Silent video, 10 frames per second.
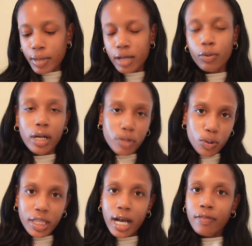And when I'm
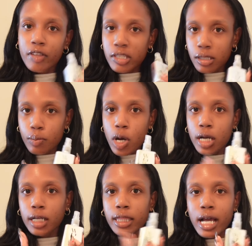doing that, this is the
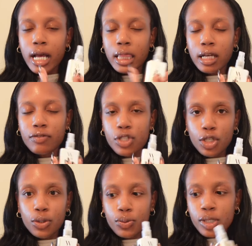product that I love to
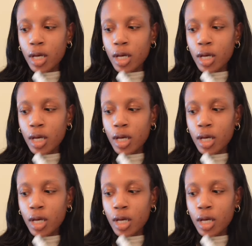use.